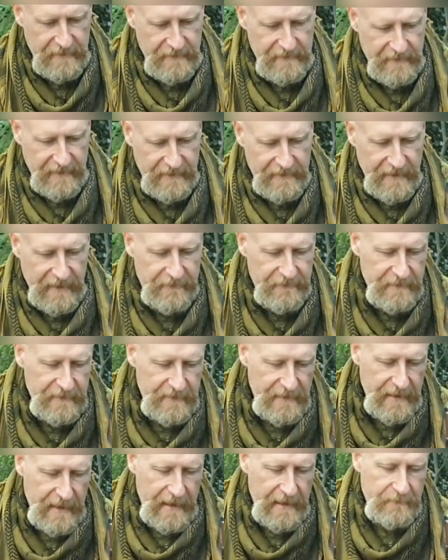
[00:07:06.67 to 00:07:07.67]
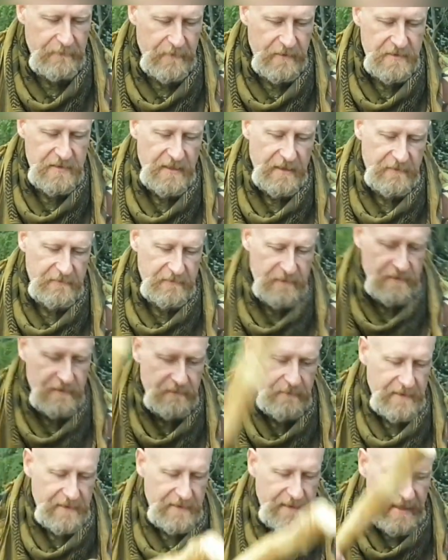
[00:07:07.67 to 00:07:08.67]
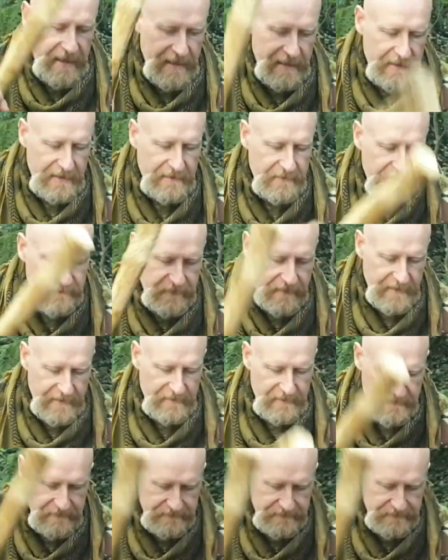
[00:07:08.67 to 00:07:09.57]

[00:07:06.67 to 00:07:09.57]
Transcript: they definitely are much easier to maintain in the field.